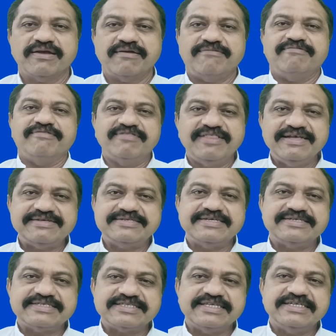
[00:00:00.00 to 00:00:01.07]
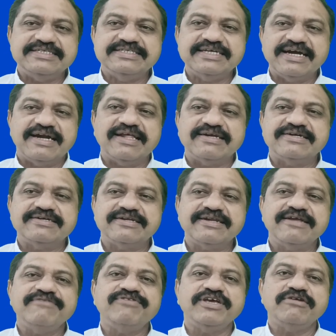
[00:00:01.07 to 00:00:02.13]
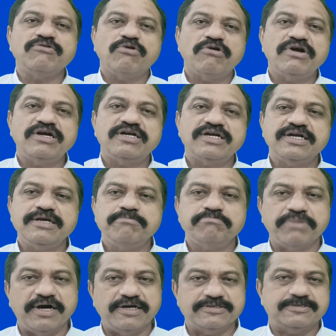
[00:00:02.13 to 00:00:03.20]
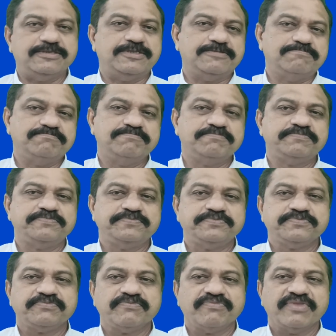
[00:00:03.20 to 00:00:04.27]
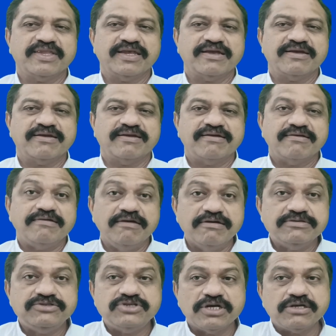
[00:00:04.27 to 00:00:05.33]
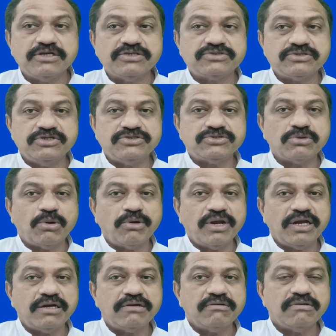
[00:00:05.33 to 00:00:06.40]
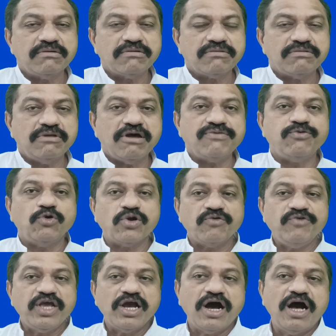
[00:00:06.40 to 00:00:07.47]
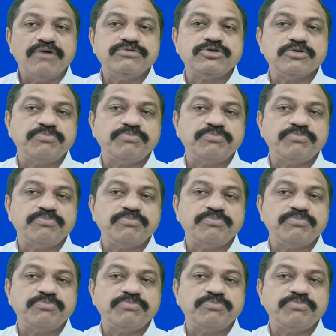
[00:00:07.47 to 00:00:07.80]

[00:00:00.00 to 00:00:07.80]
This is the journal entry we already passed. Here check is dishonored. Therefore, we have to